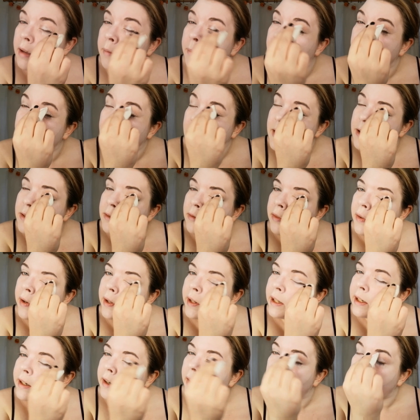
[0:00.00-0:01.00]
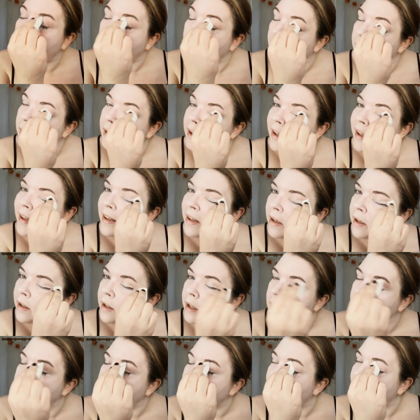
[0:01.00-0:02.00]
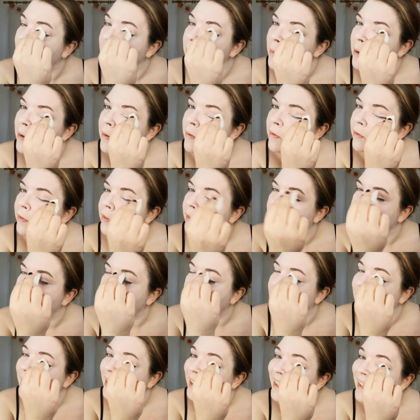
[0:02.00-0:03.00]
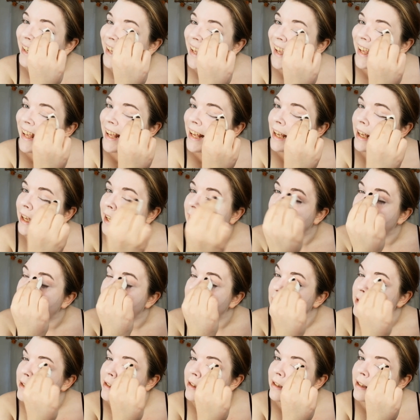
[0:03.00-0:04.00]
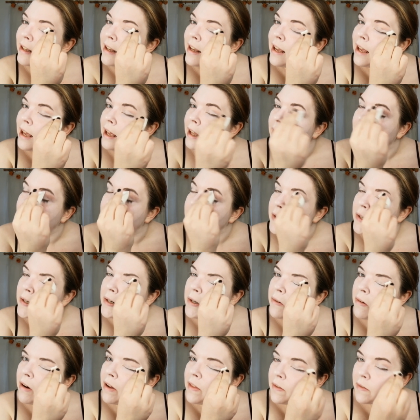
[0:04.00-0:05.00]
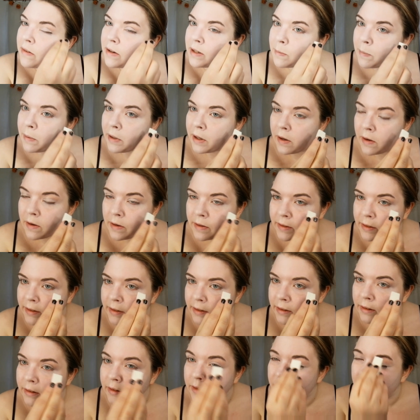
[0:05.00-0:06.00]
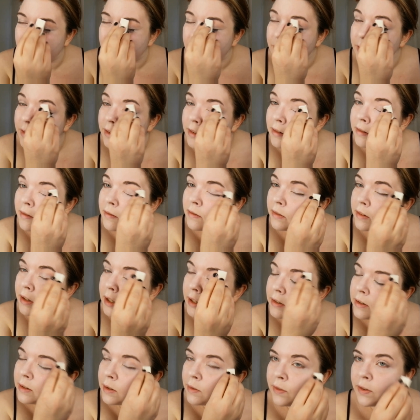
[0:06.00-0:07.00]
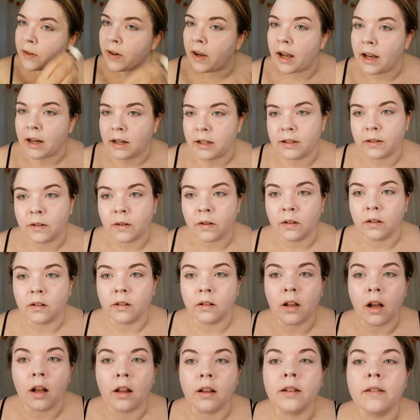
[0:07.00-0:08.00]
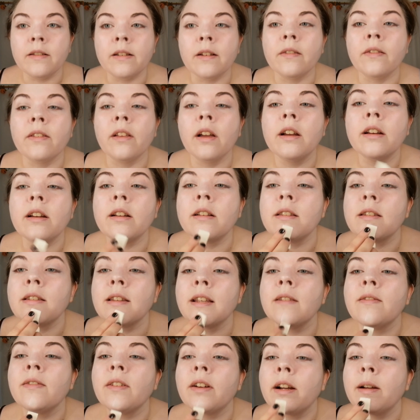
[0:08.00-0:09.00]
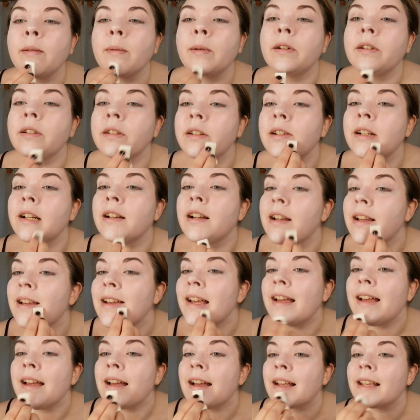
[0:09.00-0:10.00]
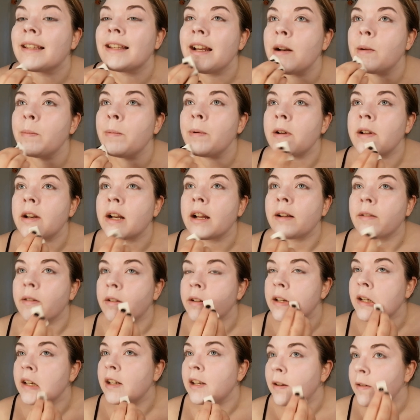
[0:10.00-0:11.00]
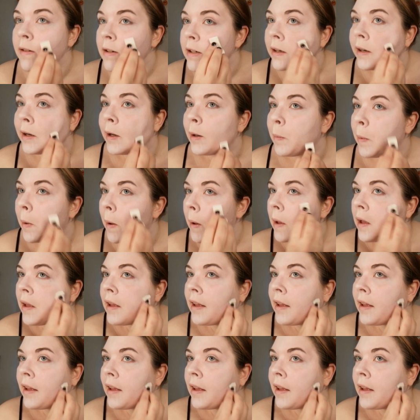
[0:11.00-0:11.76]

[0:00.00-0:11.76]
My eyes are really dark. They have been for like years. And I don't know whether it's because, well, that's through high school and college and that I didn't sleep very much. I stayed up all night watching YouTube.